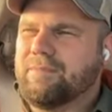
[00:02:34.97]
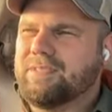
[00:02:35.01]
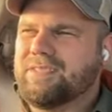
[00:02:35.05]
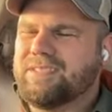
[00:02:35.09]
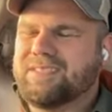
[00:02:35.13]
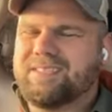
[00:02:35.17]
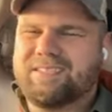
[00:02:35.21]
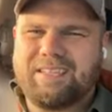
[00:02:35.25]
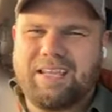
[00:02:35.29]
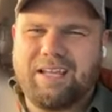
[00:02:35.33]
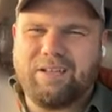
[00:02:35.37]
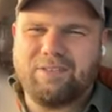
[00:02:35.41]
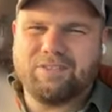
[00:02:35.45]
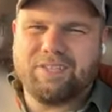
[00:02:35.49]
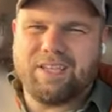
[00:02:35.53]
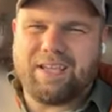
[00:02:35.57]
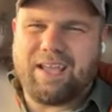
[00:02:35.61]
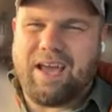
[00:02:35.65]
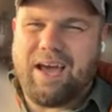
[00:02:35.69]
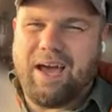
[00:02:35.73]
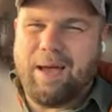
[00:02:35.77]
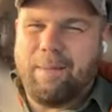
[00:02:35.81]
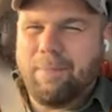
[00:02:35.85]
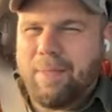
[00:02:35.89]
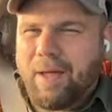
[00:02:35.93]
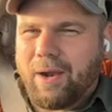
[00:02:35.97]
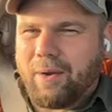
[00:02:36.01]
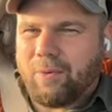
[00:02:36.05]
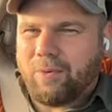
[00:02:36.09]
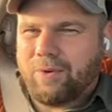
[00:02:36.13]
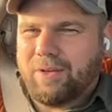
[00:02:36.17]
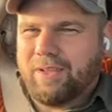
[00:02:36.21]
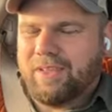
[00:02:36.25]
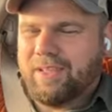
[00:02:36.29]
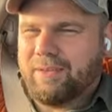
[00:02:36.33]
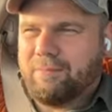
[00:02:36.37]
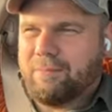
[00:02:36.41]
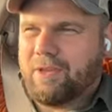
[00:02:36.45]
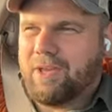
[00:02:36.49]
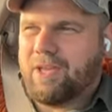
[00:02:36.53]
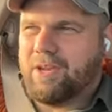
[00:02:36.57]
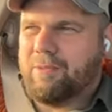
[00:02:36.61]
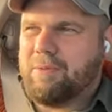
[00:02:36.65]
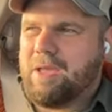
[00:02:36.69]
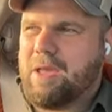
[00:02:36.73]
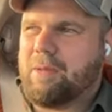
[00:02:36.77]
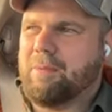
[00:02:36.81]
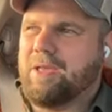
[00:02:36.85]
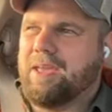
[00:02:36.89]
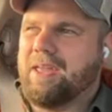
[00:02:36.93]
Sounds like I'm not really
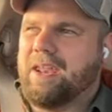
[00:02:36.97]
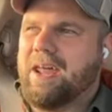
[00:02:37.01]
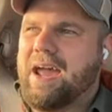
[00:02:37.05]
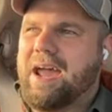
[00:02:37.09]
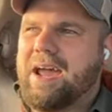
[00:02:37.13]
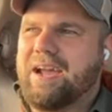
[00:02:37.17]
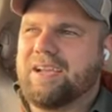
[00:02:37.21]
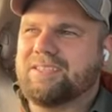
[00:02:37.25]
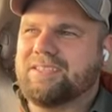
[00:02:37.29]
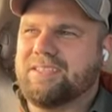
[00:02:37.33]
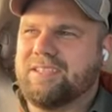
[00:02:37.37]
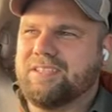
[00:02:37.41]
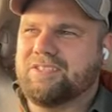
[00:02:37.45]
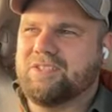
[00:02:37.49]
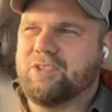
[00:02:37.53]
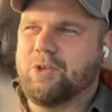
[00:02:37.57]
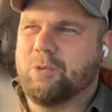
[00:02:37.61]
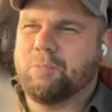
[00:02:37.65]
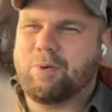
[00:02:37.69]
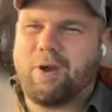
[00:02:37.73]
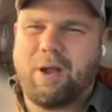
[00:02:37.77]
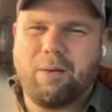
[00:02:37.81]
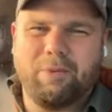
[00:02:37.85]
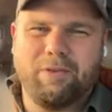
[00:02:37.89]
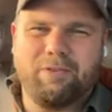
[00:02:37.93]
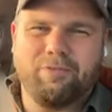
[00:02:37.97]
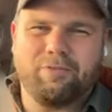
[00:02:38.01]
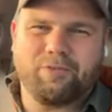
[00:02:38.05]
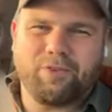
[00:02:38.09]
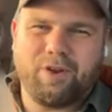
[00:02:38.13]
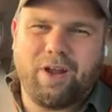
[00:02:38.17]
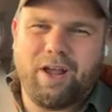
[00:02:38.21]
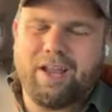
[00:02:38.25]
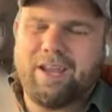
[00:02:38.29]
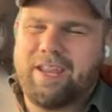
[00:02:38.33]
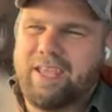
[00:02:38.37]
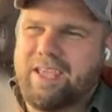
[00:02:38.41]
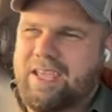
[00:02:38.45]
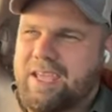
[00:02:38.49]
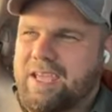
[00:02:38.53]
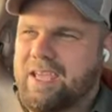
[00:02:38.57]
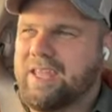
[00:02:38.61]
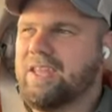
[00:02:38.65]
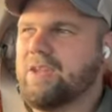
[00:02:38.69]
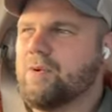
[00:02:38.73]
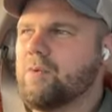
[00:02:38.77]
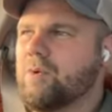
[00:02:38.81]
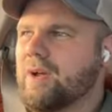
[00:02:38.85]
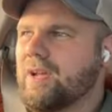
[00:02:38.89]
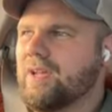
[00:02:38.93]
going to be able to get access till probably Friday
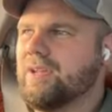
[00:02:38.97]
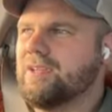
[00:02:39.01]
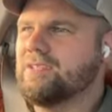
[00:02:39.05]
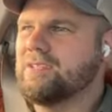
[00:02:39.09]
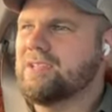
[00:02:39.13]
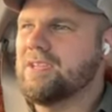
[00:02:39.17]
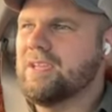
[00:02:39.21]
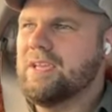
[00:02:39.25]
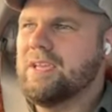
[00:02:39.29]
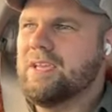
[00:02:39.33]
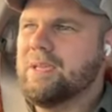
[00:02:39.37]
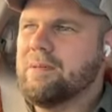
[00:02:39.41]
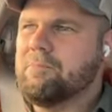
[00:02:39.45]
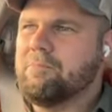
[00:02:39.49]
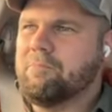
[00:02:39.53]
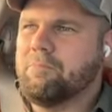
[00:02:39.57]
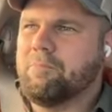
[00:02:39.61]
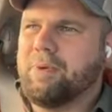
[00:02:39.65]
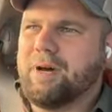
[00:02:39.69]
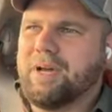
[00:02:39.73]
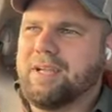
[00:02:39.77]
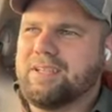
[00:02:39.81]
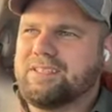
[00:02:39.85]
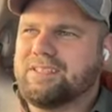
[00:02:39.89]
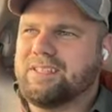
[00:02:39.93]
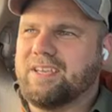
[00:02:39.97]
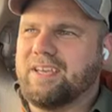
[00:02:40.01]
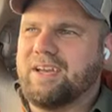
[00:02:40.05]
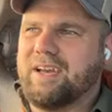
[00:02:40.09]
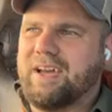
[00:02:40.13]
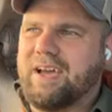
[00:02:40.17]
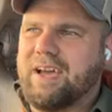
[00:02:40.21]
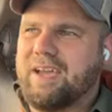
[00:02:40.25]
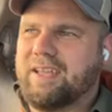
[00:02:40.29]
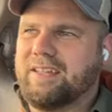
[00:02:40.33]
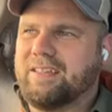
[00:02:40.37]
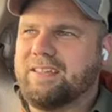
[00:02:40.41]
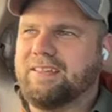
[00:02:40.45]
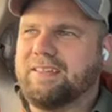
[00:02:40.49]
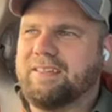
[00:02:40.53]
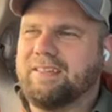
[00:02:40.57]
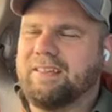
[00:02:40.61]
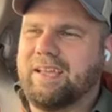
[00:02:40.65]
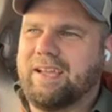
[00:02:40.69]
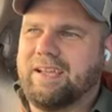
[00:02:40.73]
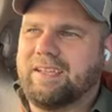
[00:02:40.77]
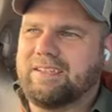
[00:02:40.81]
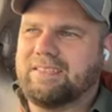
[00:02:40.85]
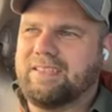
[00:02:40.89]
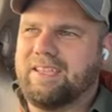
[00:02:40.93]
anyways, but I'd
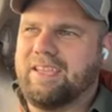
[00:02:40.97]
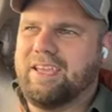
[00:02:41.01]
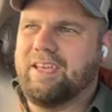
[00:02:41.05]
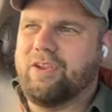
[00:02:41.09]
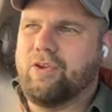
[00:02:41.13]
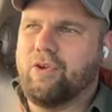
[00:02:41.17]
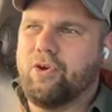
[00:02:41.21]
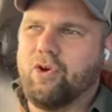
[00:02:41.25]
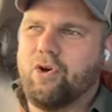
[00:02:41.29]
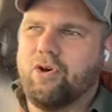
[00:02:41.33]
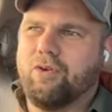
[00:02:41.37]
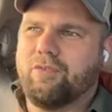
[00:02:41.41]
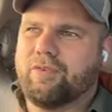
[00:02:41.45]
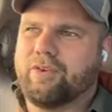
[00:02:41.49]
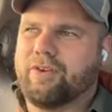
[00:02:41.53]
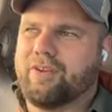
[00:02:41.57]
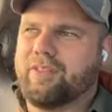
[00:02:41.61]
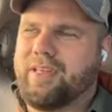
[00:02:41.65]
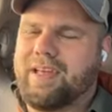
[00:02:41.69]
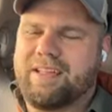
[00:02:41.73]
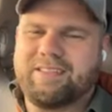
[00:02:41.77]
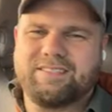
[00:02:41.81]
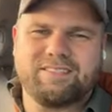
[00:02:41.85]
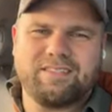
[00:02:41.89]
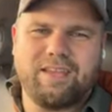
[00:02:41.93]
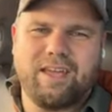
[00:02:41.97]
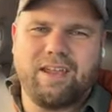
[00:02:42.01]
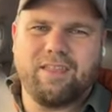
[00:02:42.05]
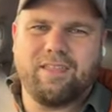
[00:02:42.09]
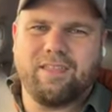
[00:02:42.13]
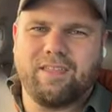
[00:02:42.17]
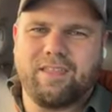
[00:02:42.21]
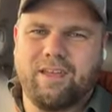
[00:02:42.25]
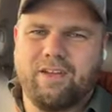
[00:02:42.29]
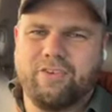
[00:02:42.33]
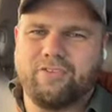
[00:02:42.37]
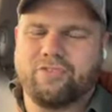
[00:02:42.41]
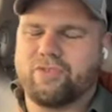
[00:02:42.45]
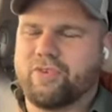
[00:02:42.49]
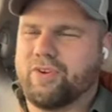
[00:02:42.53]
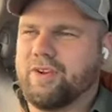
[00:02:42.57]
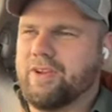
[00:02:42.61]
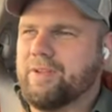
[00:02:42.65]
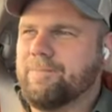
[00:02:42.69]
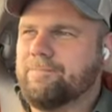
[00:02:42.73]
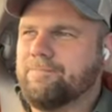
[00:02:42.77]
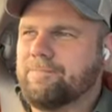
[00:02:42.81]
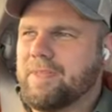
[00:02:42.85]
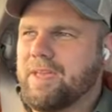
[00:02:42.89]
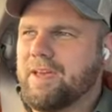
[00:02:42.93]
like to get over to that side of the
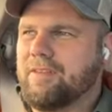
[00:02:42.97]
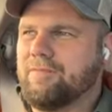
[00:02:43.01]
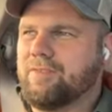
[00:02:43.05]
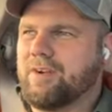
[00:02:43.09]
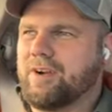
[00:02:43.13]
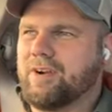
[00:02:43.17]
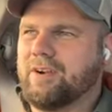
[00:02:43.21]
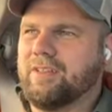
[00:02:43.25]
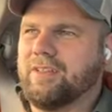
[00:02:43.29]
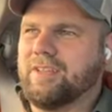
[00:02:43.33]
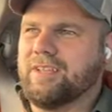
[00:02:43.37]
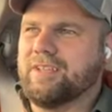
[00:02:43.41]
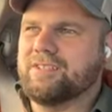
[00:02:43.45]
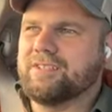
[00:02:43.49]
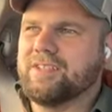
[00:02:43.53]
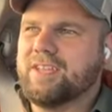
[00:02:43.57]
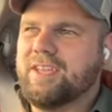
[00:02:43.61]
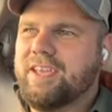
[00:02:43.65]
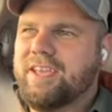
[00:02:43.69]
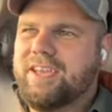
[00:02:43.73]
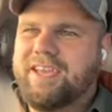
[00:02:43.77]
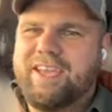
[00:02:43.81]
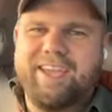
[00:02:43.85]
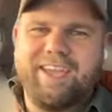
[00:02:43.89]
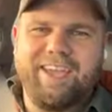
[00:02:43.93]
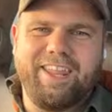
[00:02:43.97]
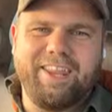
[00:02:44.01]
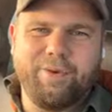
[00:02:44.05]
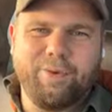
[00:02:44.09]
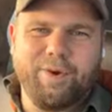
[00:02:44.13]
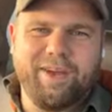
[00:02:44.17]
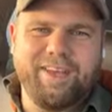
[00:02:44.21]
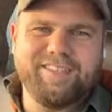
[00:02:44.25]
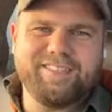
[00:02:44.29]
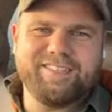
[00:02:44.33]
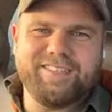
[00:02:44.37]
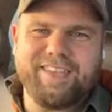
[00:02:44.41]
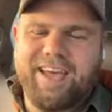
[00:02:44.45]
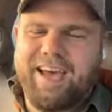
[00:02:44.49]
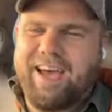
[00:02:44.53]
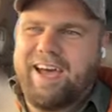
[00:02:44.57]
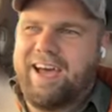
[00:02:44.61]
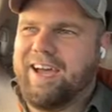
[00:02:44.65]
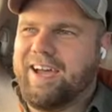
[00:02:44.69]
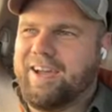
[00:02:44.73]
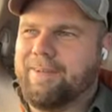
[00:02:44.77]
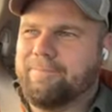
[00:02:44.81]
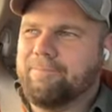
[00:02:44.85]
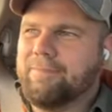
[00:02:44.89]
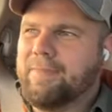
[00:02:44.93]
country at very least. Anyways,
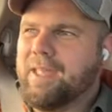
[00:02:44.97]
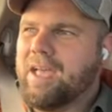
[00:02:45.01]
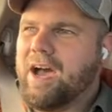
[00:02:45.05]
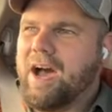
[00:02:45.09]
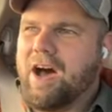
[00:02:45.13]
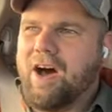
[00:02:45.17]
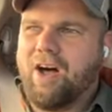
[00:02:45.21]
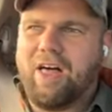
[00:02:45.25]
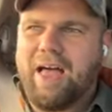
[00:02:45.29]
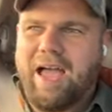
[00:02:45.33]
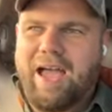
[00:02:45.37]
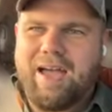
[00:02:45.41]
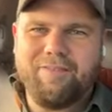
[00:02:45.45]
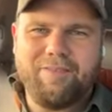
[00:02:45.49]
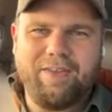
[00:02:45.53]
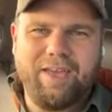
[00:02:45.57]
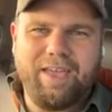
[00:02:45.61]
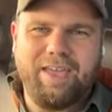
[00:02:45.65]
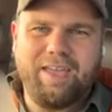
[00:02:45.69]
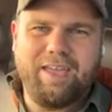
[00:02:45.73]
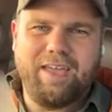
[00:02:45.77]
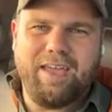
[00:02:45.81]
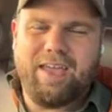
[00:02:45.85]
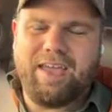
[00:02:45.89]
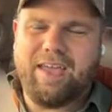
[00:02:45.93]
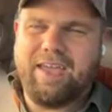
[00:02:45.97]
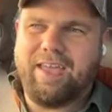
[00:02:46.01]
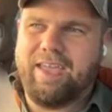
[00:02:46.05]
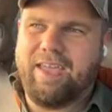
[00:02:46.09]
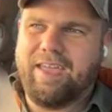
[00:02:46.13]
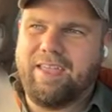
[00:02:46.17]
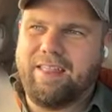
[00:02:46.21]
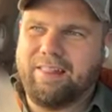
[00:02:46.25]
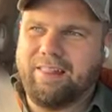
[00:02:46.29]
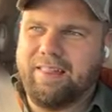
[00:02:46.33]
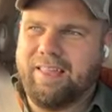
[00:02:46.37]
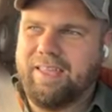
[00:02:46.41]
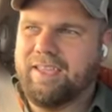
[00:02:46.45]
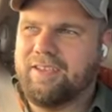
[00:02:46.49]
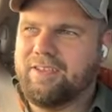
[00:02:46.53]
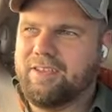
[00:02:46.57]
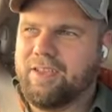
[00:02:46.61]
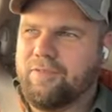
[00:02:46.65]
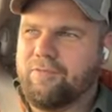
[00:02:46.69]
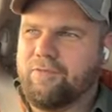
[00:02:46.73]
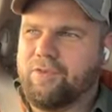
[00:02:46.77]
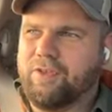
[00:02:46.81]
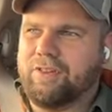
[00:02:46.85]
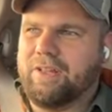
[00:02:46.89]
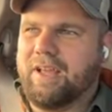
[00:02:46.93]
I'll have a link
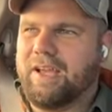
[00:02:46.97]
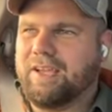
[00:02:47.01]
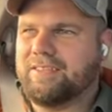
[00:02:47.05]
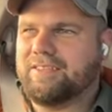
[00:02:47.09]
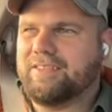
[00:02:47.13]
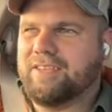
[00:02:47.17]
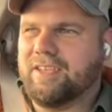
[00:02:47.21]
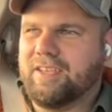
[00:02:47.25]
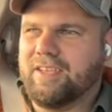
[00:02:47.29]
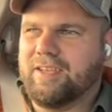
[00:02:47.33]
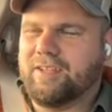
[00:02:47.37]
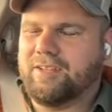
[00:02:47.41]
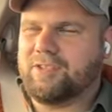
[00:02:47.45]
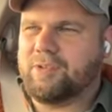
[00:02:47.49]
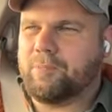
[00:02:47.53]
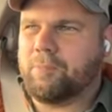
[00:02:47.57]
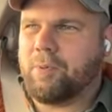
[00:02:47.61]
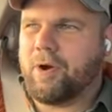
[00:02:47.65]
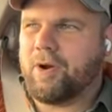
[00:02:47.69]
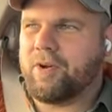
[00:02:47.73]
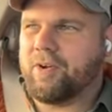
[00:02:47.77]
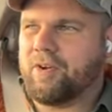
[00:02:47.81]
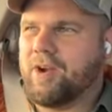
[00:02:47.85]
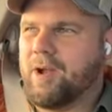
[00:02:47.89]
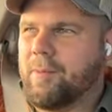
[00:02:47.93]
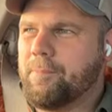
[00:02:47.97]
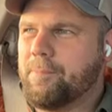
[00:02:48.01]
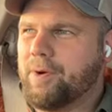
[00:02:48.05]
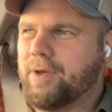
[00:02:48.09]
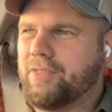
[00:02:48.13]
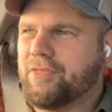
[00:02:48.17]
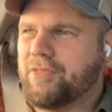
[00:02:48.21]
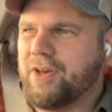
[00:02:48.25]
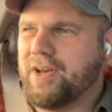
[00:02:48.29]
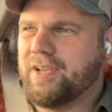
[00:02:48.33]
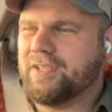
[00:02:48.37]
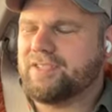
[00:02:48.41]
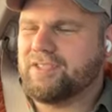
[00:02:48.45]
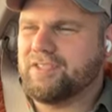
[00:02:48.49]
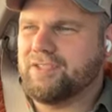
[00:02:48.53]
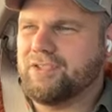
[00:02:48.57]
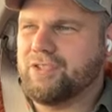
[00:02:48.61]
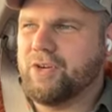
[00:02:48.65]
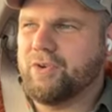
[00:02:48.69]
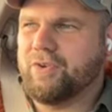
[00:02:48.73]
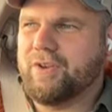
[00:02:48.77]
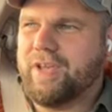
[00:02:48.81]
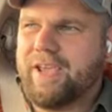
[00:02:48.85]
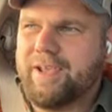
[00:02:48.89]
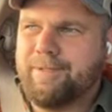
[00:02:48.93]
if you'd like to partner up with us
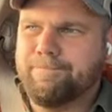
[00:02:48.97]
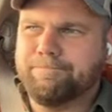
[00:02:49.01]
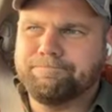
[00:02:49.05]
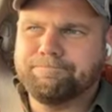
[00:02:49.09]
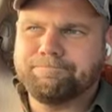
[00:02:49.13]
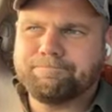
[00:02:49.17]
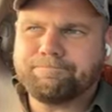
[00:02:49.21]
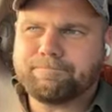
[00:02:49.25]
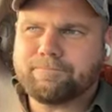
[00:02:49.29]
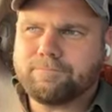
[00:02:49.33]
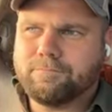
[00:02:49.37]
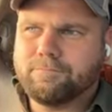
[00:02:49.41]
and donate.